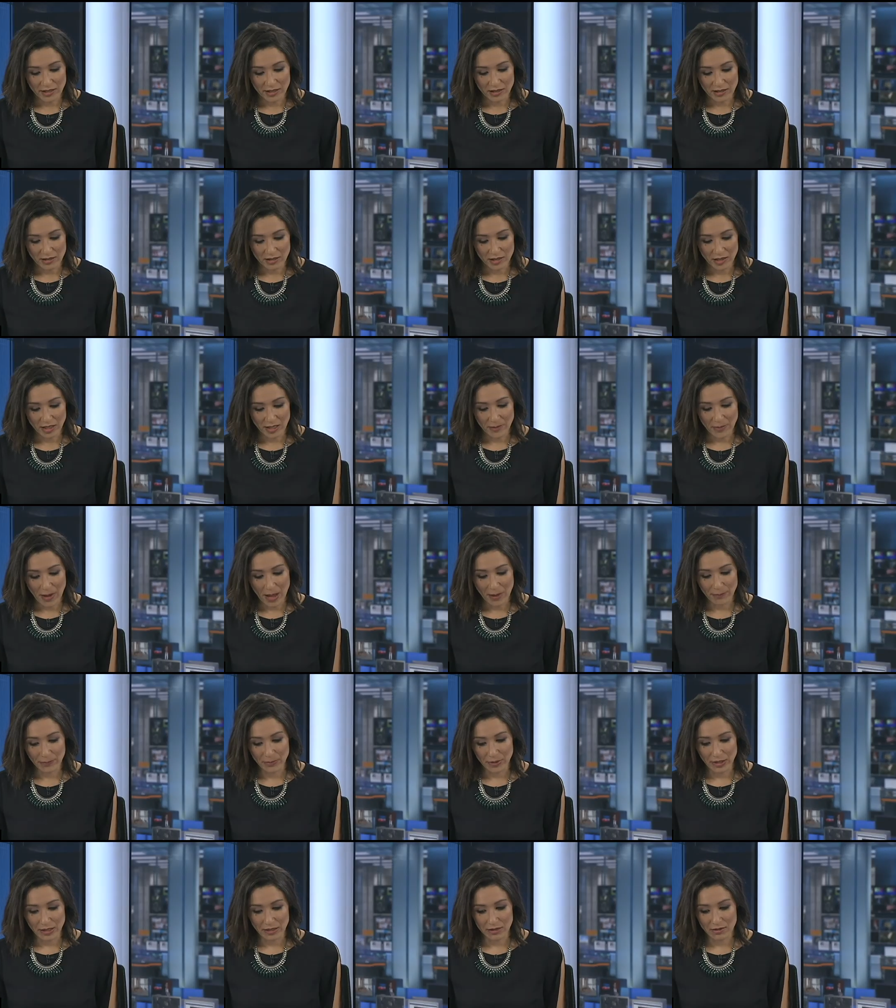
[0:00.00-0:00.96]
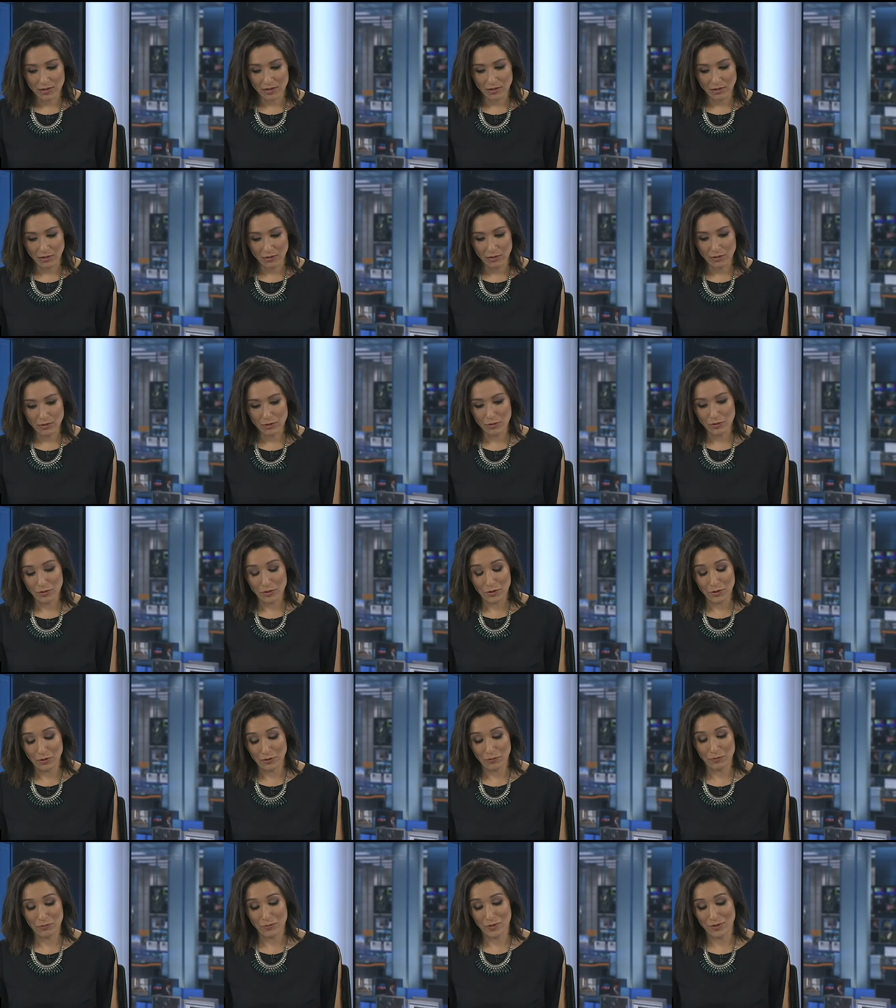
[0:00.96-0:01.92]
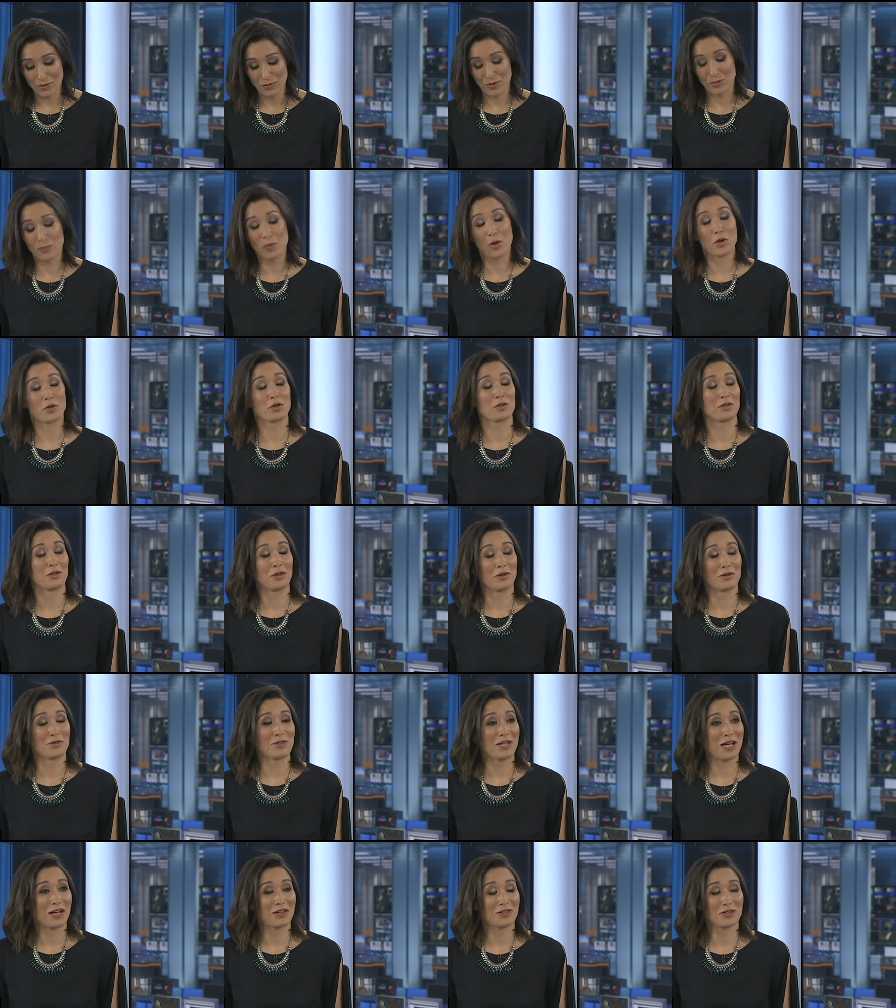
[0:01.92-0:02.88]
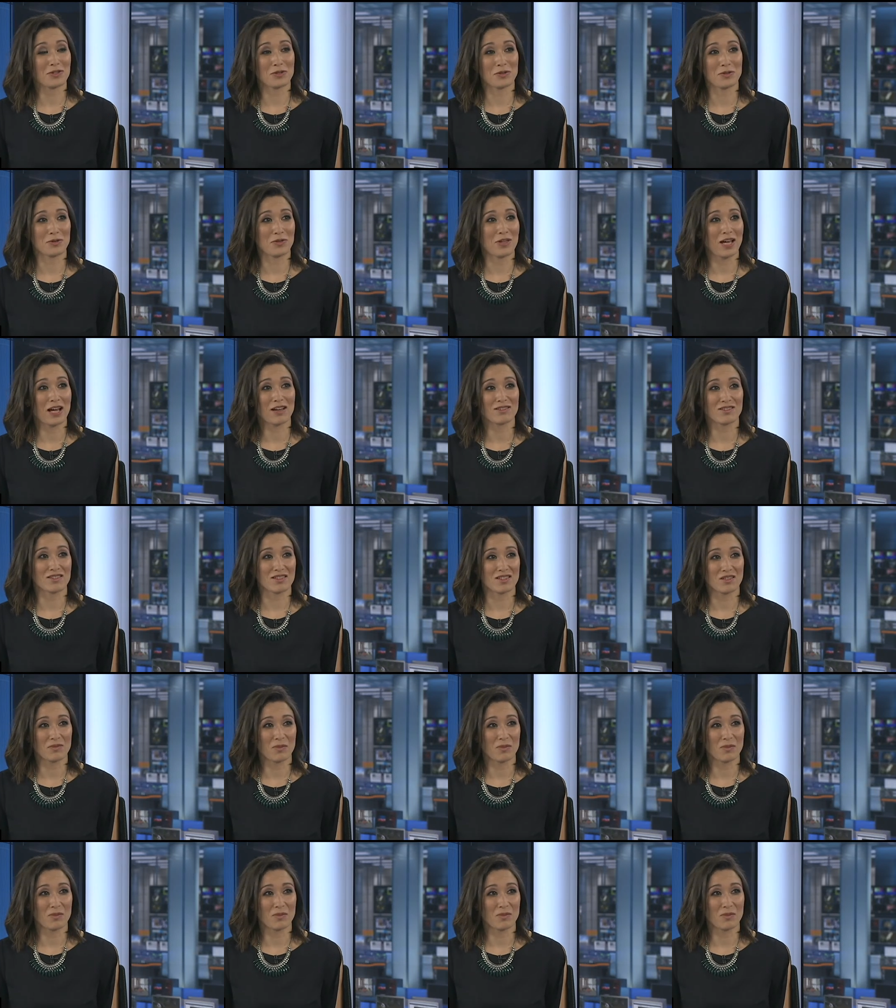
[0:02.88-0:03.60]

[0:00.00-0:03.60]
in sleep apnea, so you've spoken, no doubt, to thousands of